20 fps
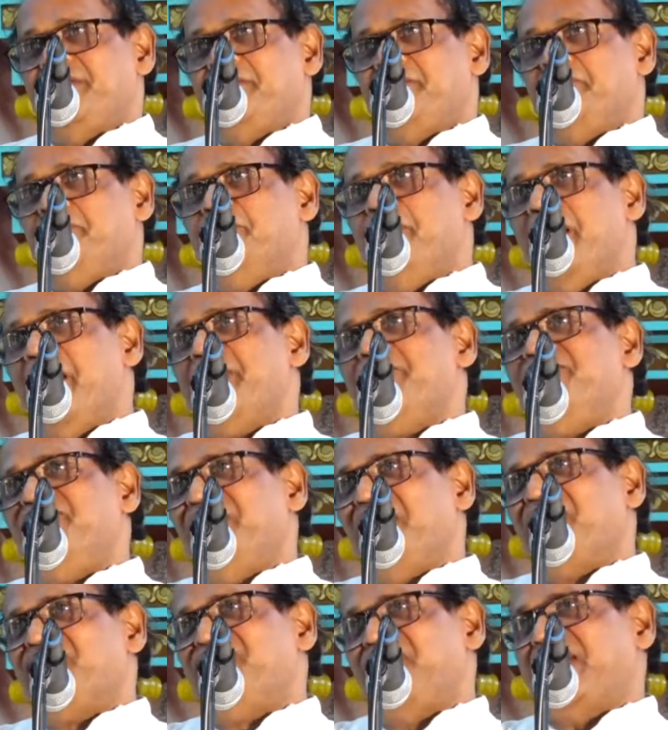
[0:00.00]
made
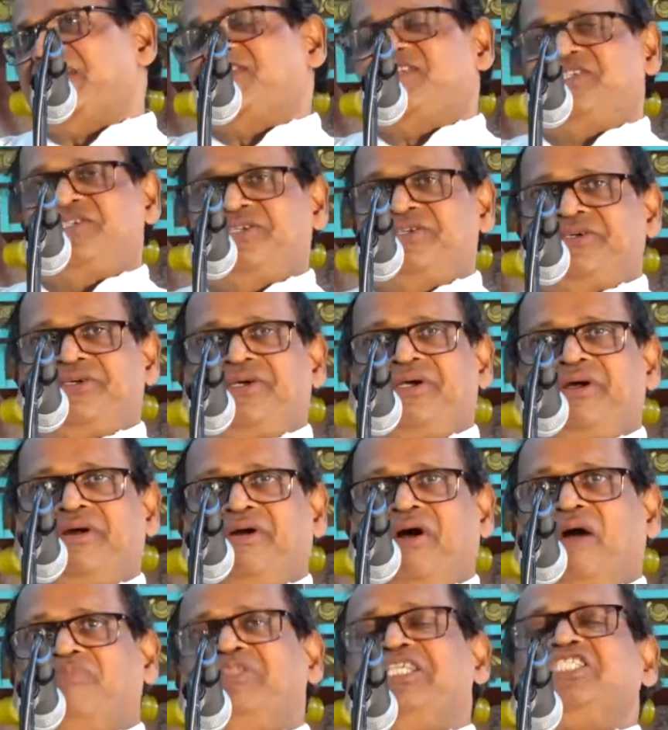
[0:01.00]
perfect
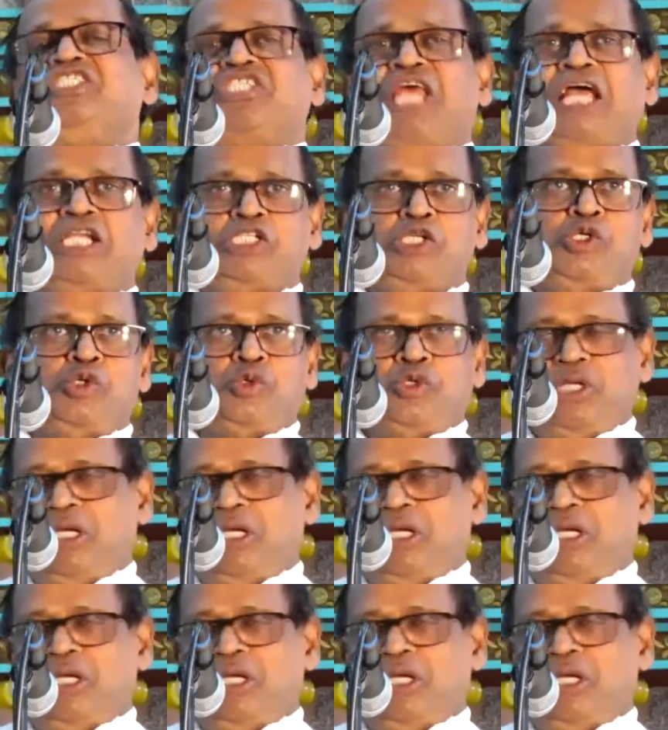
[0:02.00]
of the statue."